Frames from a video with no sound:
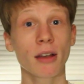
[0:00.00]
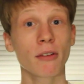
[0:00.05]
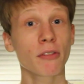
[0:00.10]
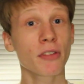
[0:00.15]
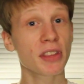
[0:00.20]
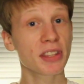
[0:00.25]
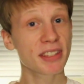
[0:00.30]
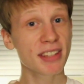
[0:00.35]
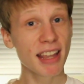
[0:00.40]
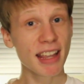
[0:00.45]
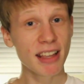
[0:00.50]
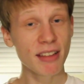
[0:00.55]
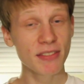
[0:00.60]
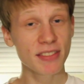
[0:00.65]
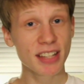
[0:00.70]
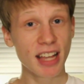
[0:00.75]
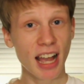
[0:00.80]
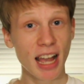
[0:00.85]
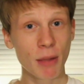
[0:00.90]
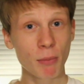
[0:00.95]
For the sake of
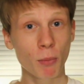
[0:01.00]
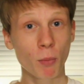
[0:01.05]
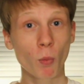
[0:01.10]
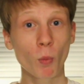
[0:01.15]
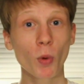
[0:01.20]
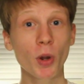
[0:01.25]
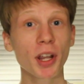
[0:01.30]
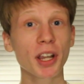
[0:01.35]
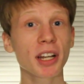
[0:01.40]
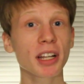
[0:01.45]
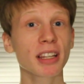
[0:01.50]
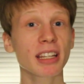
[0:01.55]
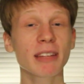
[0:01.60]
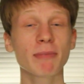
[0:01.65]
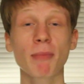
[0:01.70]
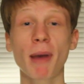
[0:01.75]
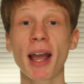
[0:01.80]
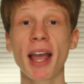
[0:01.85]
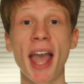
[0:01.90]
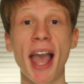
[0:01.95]
time, we're going to leave
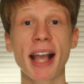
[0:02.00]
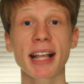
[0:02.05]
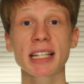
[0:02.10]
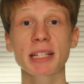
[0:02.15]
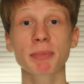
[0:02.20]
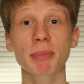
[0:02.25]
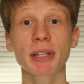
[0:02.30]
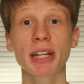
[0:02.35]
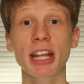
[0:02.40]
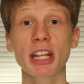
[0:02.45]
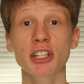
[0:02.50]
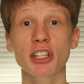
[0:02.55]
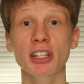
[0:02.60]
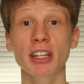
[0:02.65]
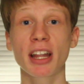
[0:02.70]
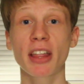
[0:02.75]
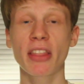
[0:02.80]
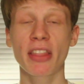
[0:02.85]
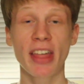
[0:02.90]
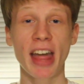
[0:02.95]
my explanation
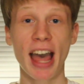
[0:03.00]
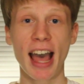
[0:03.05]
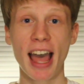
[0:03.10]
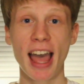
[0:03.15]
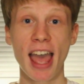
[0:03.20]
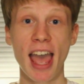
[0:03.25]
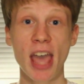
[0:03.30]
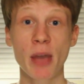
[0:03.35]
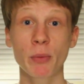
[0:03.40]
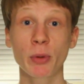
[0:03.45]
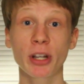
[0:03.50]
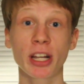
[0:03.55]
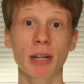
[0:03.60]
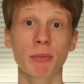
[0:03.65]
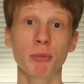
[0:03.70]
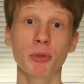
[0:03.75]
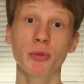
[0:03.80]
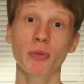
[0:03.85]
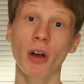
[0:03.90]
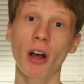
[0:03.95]
at that, and we're going
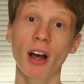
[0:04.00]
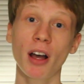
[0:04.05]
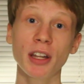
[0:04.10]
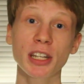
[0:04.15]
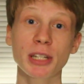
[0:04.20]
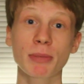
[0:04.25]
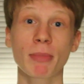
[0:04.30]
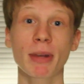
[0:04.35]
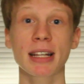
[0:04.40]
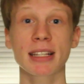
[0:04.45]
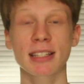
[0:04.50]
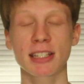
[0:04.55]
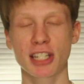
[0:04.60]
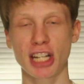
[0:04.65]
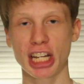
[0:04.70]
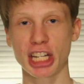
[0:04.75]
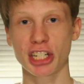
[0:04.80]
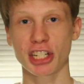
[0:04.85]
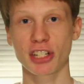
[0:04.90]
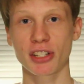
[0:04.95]
to move on to my
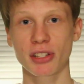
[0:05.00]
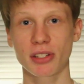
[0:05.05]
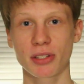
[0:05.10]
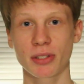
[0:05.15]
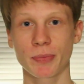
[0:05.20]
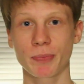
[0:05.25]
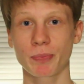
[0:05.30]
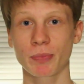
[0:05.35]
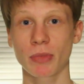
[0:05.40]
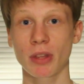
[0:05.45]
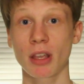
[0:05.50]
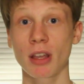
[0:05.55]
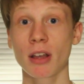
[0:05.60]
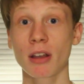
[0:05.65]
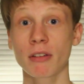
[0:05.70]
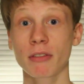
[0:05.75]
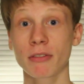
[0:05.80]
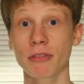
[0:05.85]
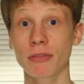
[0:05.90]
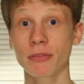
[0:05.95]
suggestions.
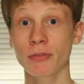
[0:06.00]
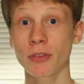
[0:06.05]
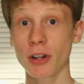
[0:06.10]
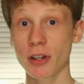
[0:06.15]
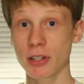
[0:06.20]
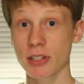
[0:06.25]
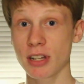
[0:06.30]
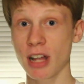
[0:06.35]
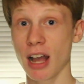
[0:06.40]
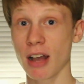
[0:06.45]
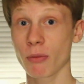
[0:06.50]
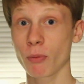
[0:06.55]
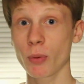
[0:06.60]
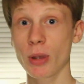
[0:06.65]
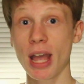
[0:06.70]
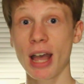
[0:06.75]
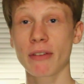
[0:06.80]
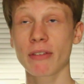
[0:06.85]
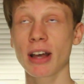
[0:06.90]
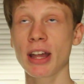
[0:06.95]
First off,
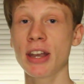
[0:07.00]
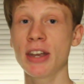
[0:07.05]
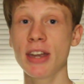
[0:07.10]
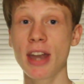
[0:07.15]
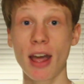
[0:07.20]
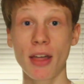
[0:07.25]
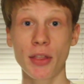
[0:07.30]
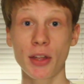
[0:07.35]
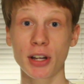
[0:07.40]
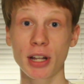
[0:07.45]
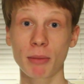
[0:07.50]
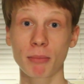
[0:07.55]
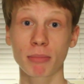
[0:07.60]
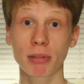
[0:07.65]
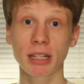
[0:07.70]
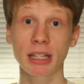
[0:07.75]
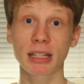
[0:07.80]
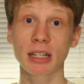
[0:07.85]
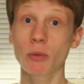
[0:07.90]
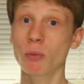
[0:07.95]
we have another
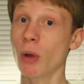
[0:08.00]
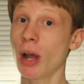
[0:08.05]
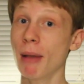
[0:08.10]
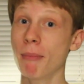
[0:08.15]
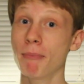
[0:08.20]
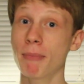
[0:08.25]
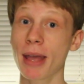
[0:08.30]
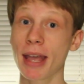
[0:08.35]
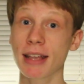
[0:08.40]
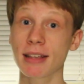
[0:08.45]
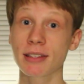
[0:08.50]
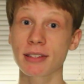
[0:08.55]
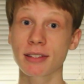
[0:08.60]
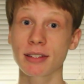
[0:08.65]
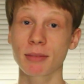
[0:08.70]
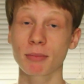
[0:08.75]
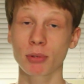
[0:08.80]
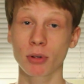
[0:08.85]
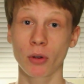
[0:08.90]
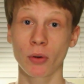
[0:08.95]
completely
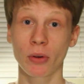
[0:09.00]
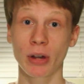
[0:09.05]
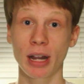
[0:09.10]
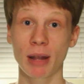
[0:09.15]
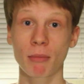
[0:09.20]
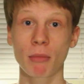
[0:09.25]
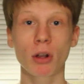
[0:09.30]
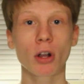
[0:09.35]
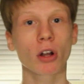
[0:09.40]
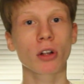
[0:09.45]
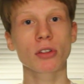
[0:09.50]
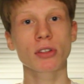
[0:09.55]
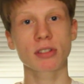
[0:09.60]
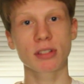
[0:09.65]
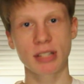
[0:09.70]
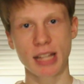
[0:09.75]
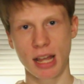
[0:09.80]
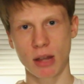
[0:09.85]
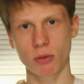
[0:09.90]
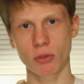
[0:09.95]
web-based program called
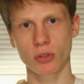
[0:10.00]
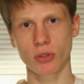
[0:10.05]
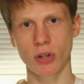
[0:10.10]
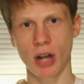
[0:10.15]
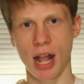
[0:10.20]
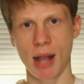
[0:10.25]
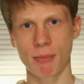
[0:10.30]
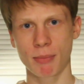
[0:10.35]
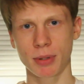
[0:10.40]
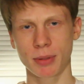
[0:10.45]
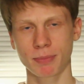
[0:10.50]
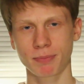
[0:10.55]
Soundtrap.